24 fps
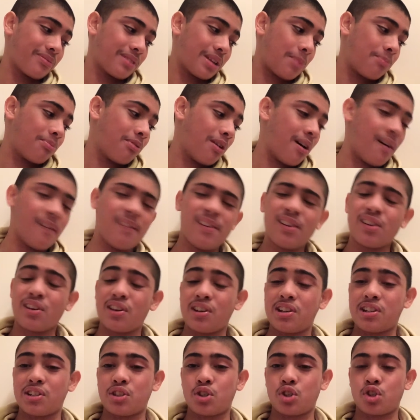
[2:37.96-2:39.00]
I'm probably
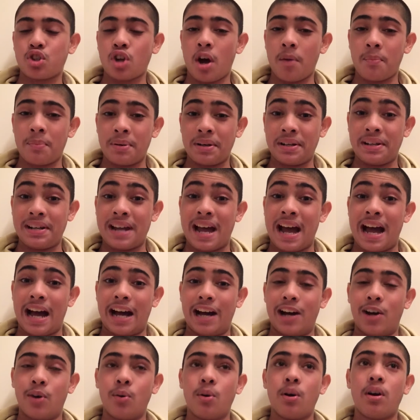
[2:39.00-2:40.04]
going to stop
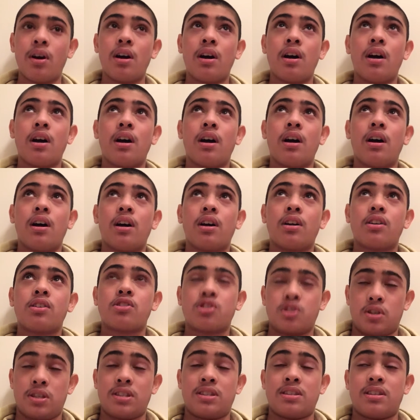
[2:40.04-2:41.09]
now
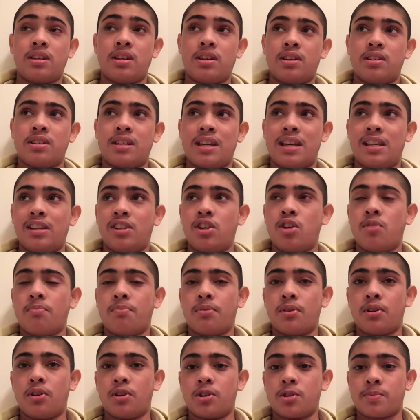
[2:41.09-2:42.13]
doing the daily
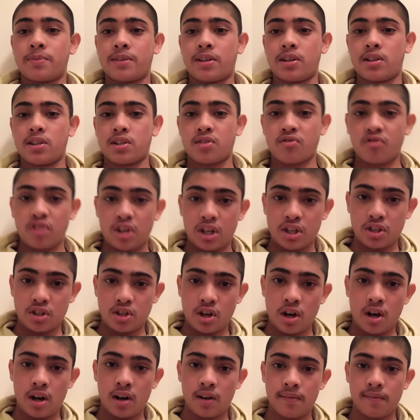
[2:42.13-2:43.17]
uploads because
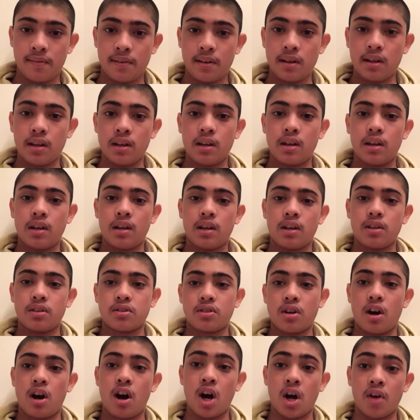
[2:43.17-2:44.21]
first off,
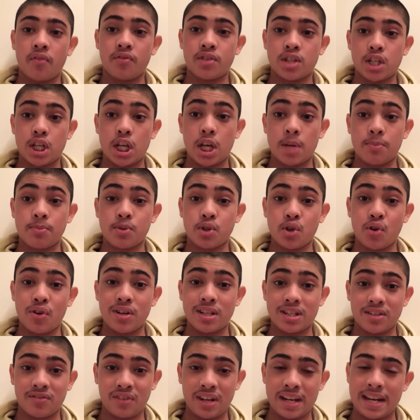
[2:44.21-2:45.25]
the half term's
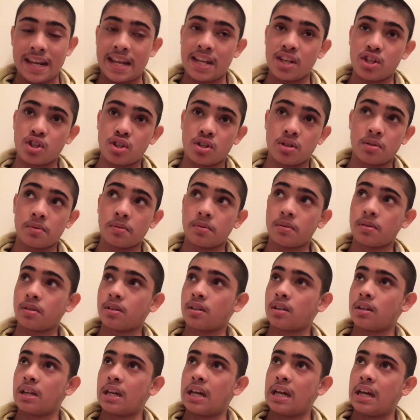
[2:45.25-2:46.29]
already finished.
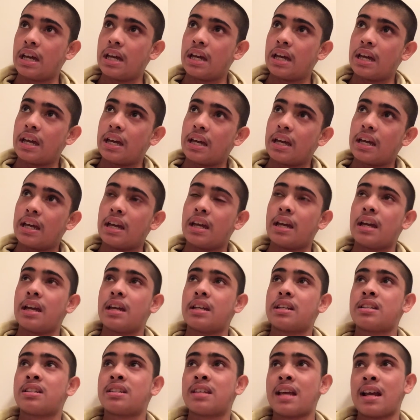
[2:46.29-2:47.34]

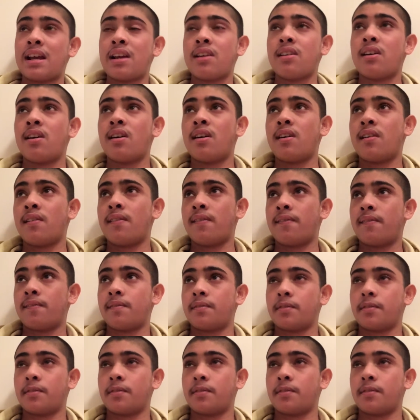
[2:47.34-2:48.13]
And second off,